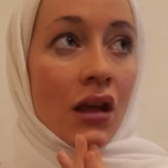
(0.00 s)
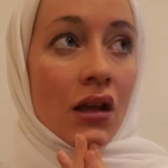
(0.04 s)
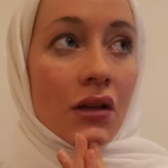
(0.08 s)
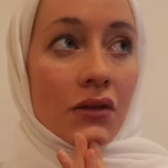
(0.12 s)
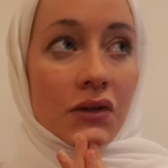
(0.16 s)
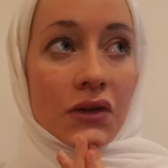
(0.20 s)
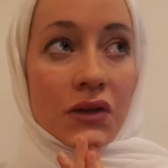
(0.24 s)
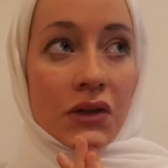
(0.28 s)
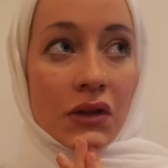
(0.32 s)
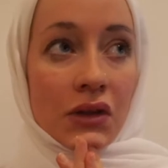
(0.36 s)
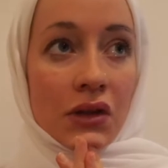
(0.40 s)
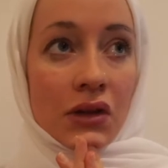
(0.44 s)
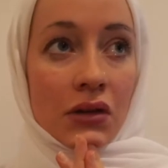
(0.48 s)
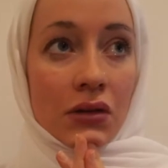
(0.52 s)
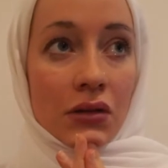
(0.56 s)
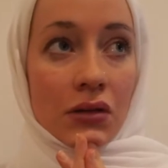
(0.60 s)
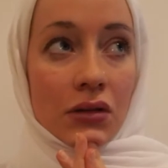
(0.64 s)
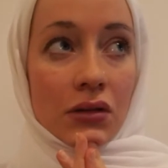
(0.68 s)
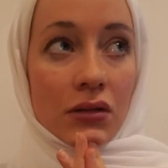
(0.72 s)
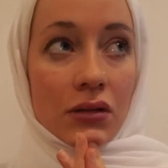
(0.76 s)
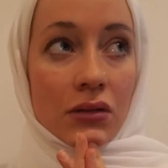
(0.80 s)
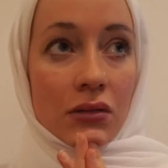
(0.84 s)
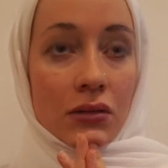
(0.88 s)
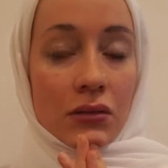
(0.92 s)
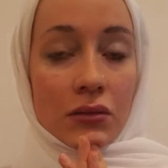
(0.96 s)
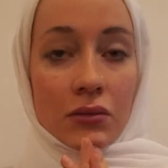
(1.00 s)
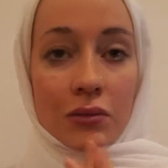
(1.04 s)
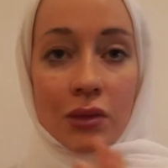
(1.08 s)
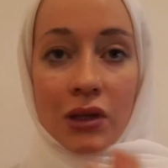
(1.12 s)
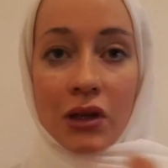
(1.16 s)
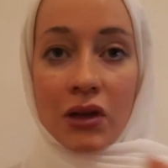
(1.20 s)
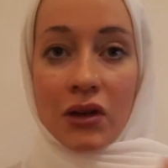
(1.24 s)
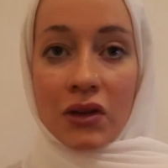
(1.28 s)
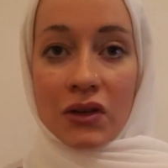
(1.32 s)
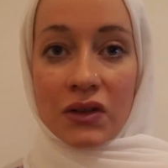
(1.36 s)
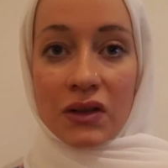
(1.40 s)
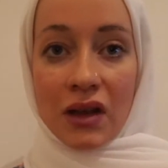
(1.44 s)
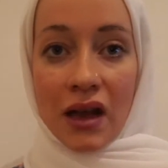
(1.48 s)
So
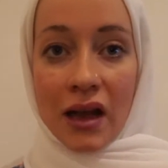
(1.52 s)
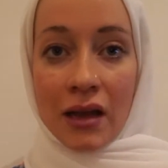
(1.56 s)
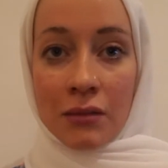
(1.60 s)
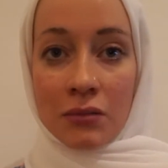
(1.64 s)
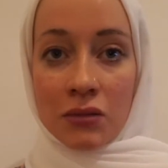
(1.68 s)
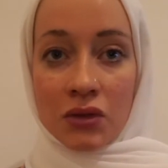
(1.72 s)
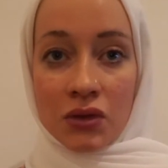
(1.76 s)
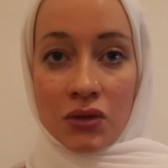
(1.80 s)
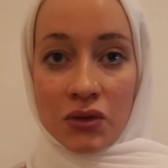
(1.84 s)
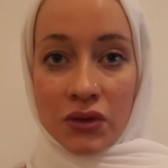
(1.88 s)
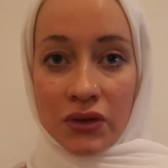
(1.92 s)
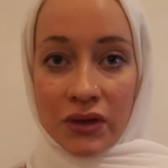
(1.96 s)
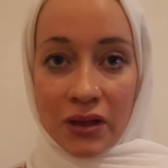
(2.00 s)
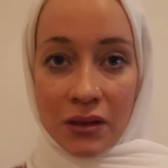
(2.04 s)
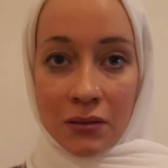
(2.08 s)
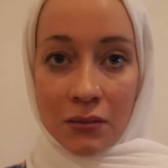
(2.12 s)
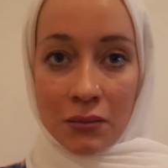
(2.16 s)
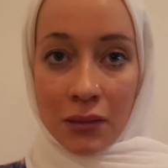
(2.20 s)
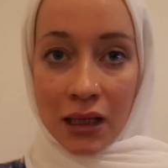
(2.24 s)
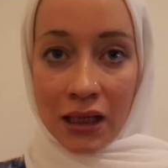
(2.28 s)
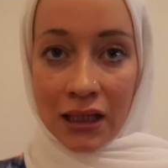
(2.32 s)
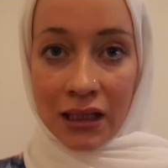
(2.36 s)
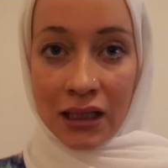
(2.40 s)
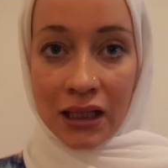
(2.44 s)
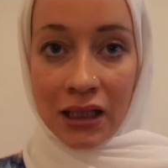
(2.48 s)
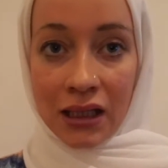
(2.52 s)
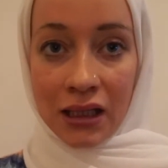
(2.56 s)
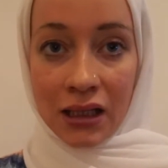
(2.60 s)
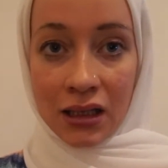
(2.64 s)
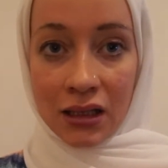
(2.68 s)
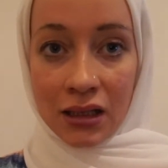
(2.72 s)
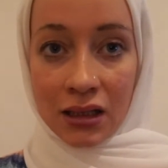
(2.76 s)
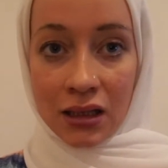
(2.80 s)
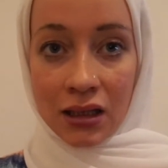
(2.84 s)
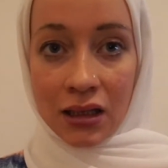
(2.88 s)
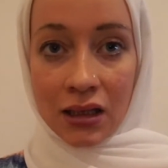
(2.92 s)
because I'm using money,